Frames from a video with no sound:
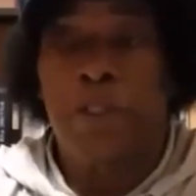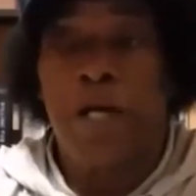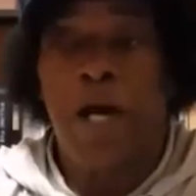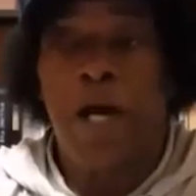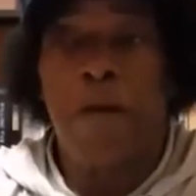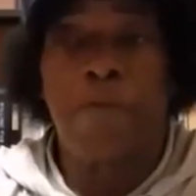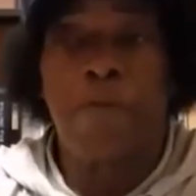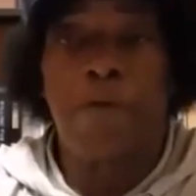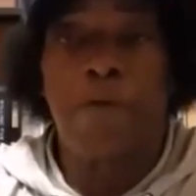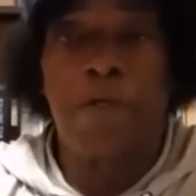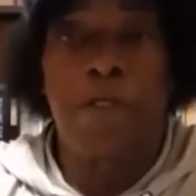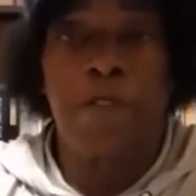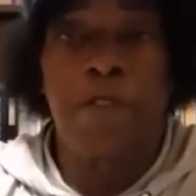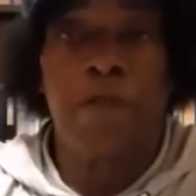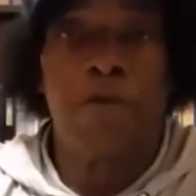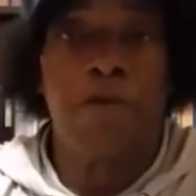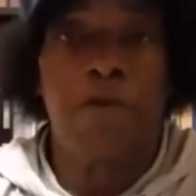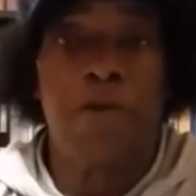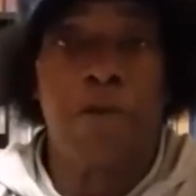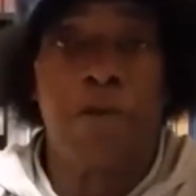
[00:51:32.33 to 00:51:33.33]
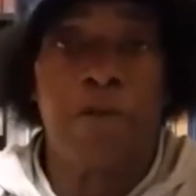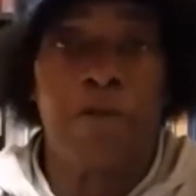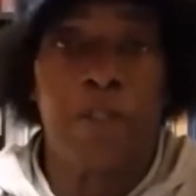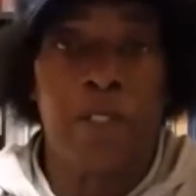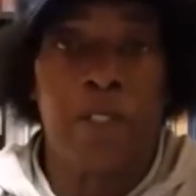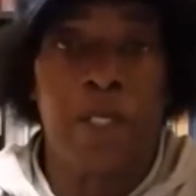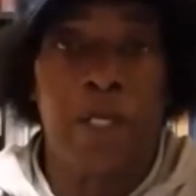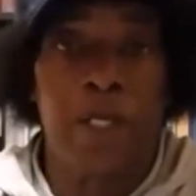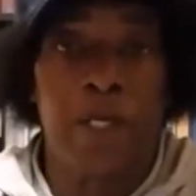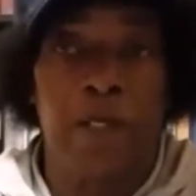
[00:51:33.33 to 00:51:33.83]
operating on
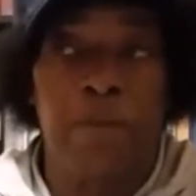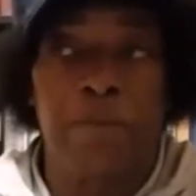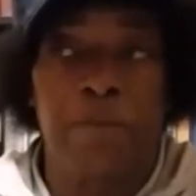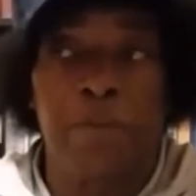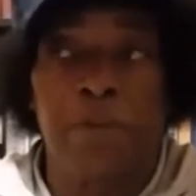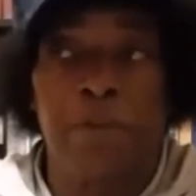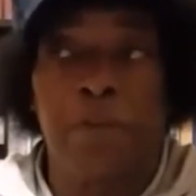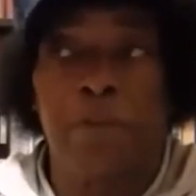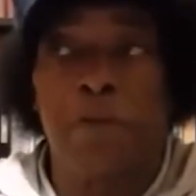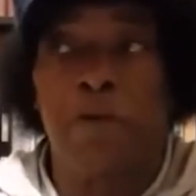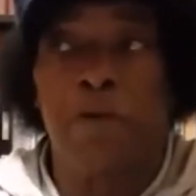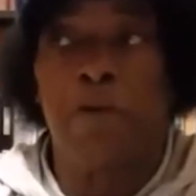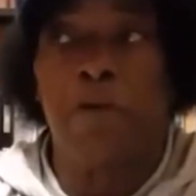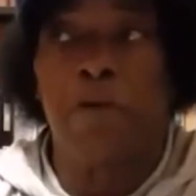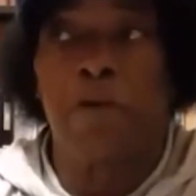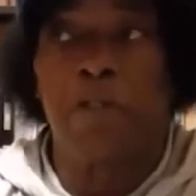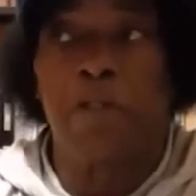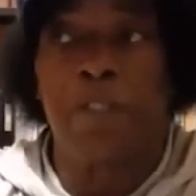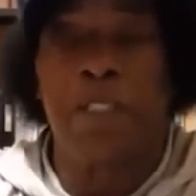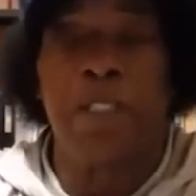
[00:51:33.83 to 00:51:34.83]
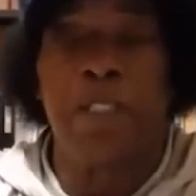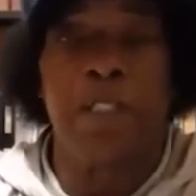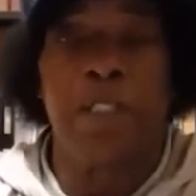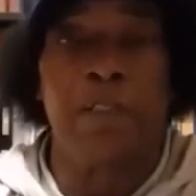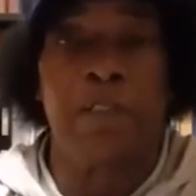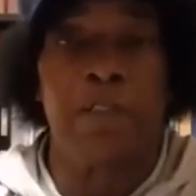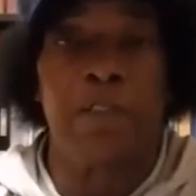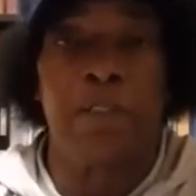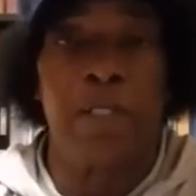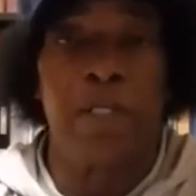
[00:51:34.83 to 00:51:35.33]
the land or
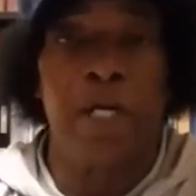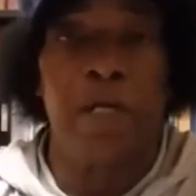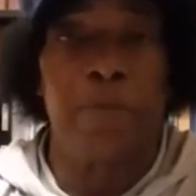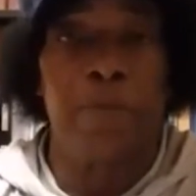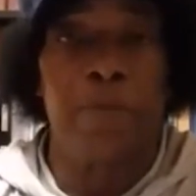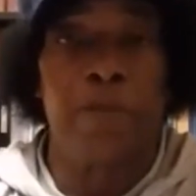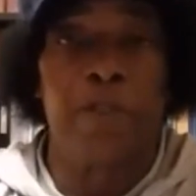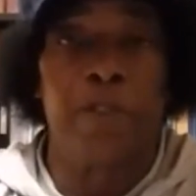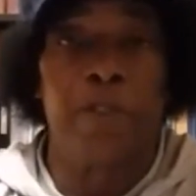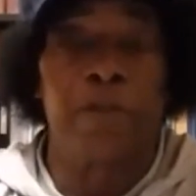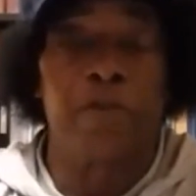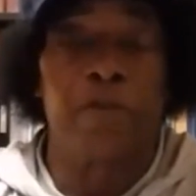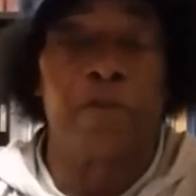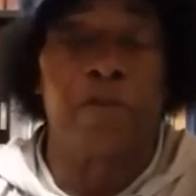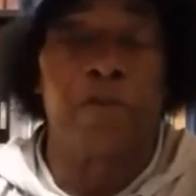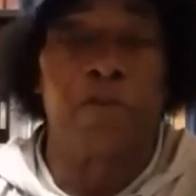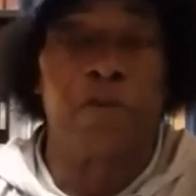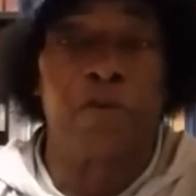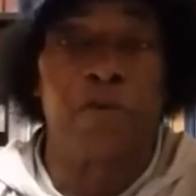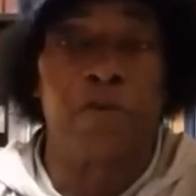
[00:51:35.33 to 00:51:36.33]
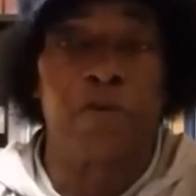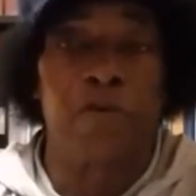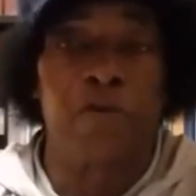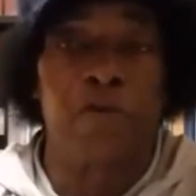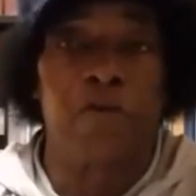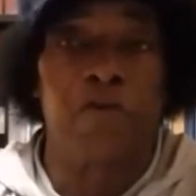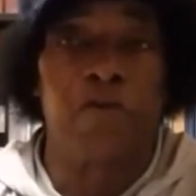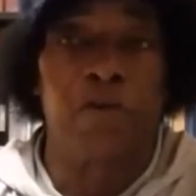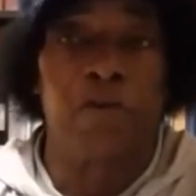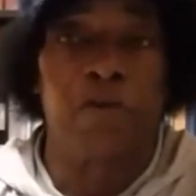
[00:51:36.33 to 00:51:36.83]
in a political
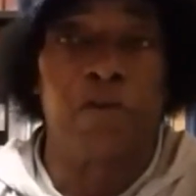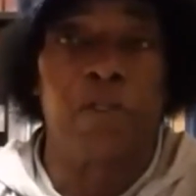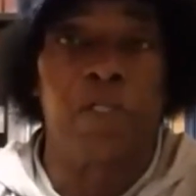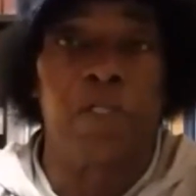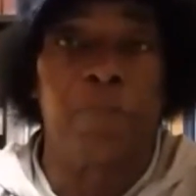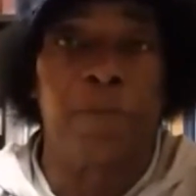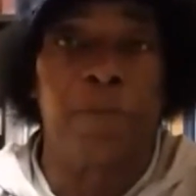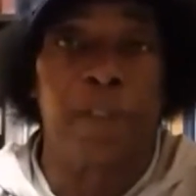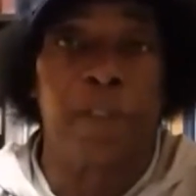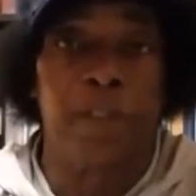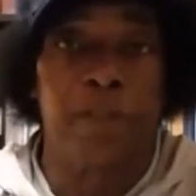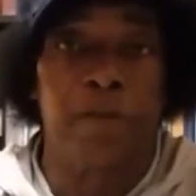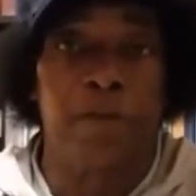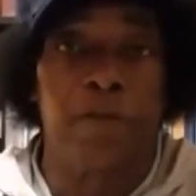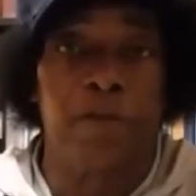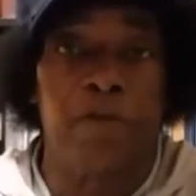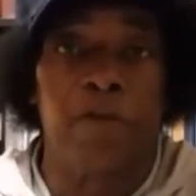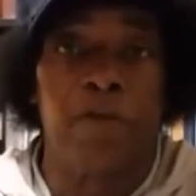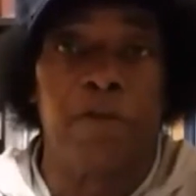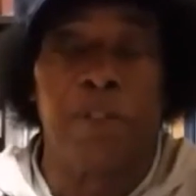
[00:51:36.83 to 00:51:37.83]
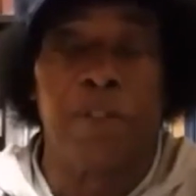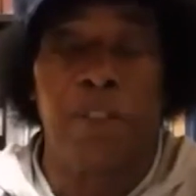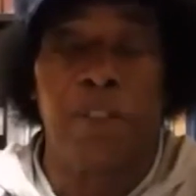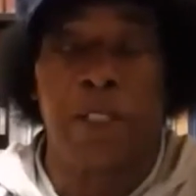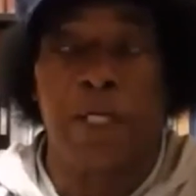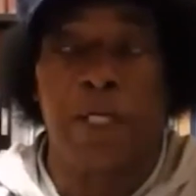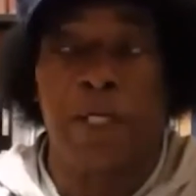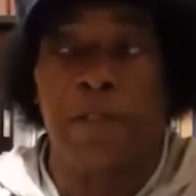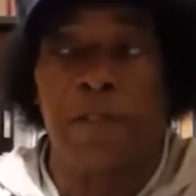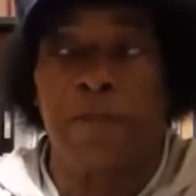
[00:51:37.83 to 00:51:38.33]
jurisdiction limited on the
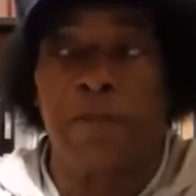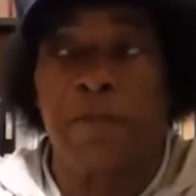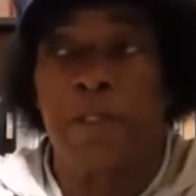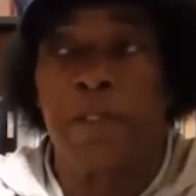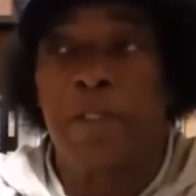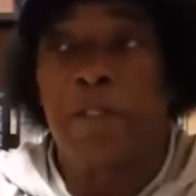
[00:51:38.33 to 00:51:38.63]
land,